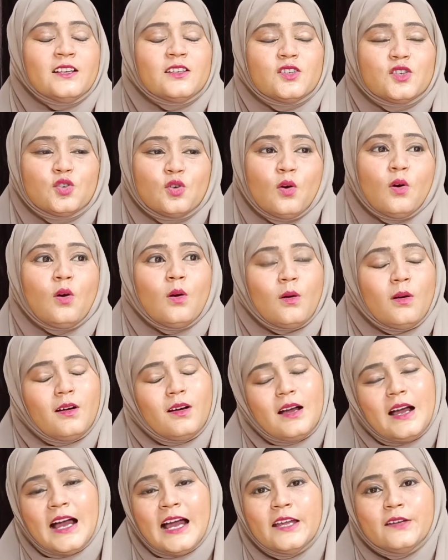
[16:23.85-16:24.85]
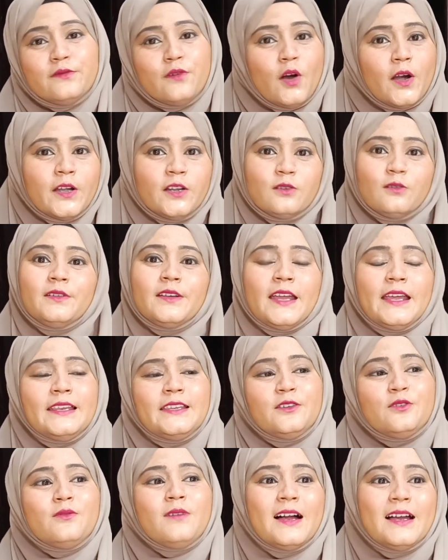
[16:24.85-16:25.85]
So I want to tell
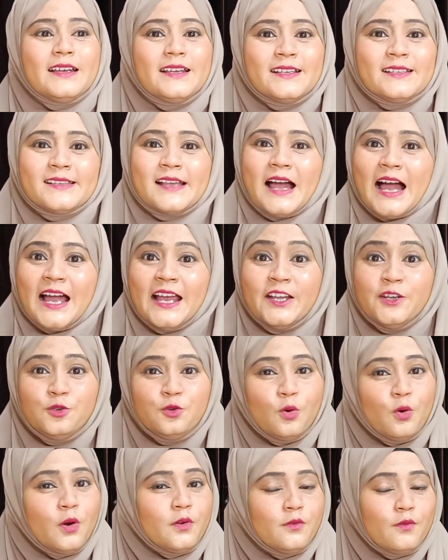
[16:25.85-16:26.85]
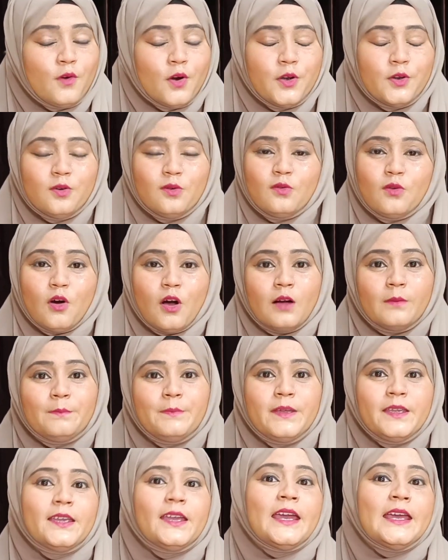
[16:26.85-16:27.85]
you guys, I don't want to
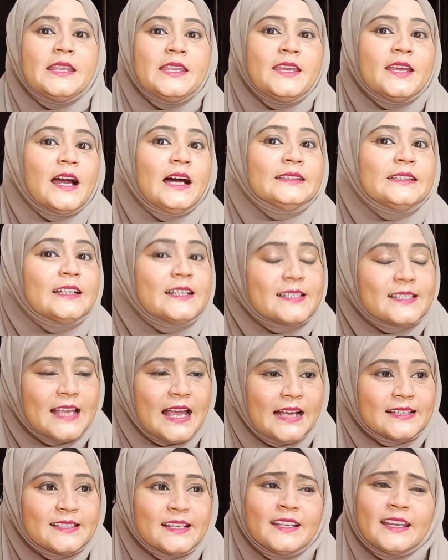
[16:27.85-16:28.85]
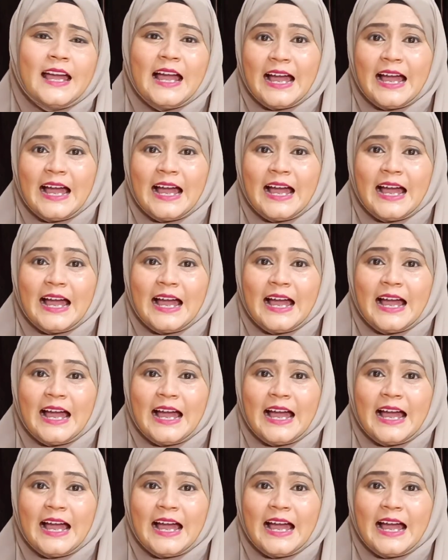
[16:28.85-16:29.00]
copy any other's accent.